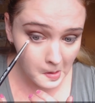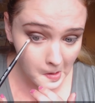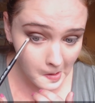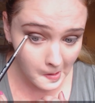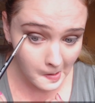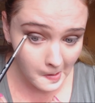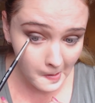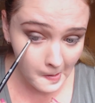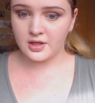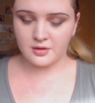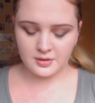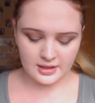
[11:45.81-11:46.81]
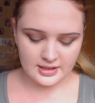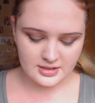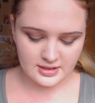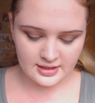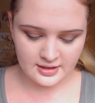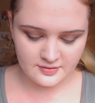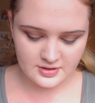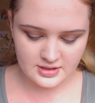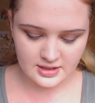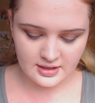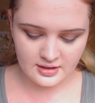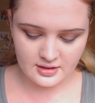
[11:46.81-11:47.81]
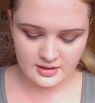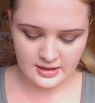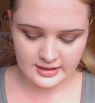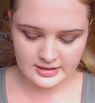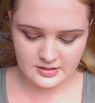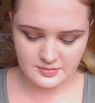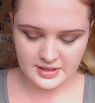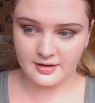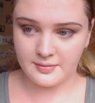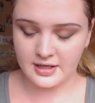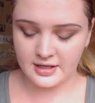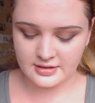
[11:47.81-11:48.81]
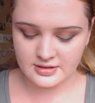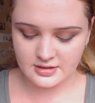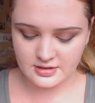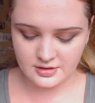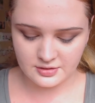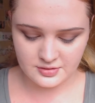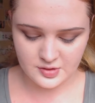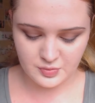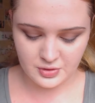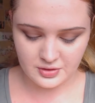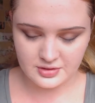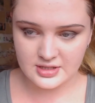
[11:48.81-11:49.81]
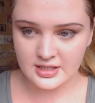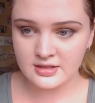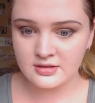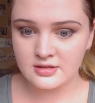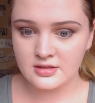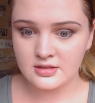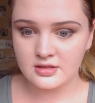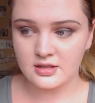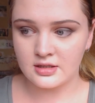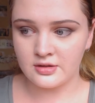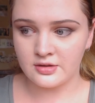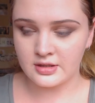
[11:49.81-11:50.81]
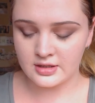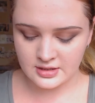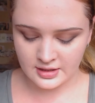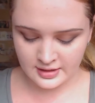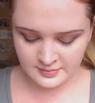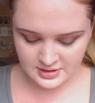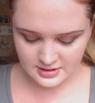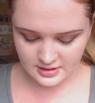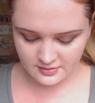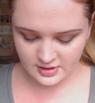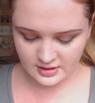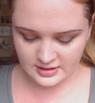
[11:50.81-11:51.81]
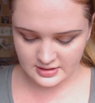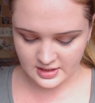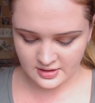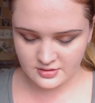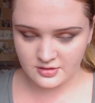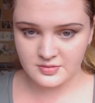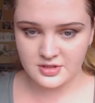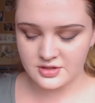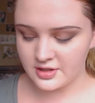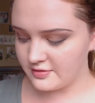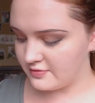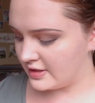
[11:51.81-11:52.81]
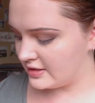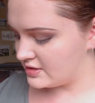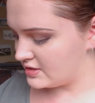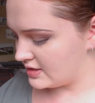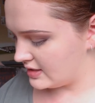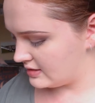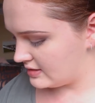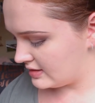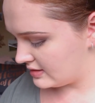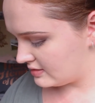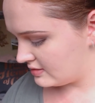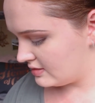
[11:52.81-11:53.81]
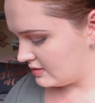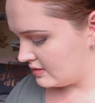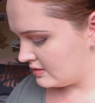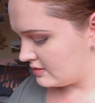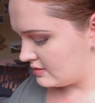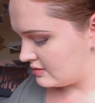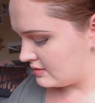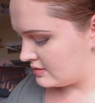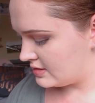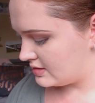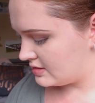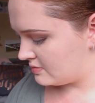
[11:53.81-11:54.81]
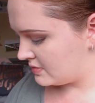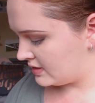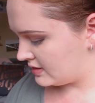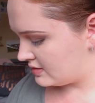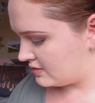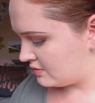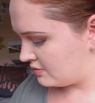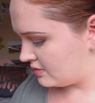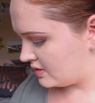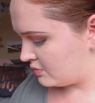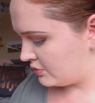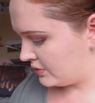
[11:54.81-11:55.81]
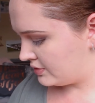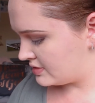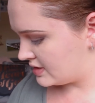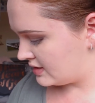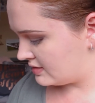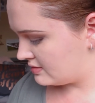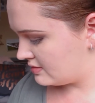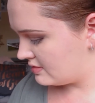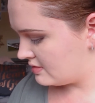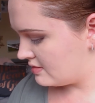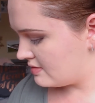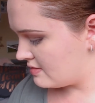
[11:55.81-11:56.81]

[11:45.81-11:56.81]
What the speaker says: For the lower lash line, I've seen Kylie's makeup artists use bronzer a lot of the time instead of an eyeshadow, so I'm just trying to find a shade that is similar to a bronzer.